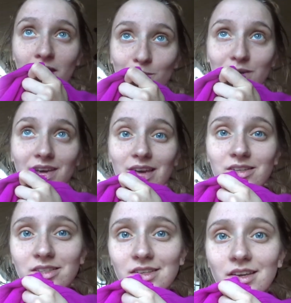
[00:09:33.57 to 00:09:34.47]

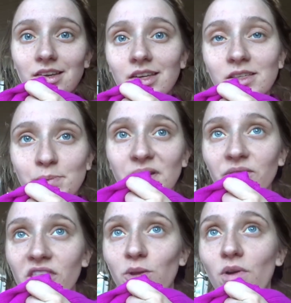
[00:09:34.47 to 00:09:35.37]
because it's been
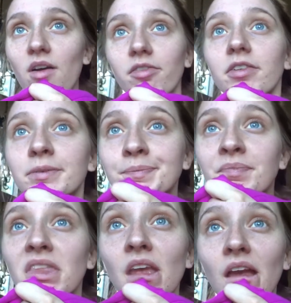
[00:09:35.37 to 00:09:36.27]
really rough.
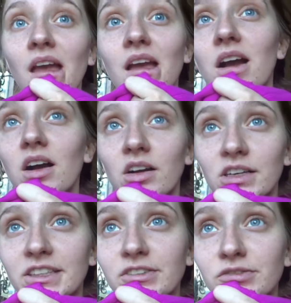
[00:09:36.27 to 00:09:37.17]

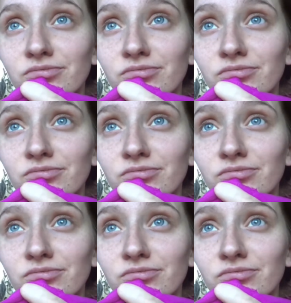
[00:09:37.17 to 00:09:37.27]
On,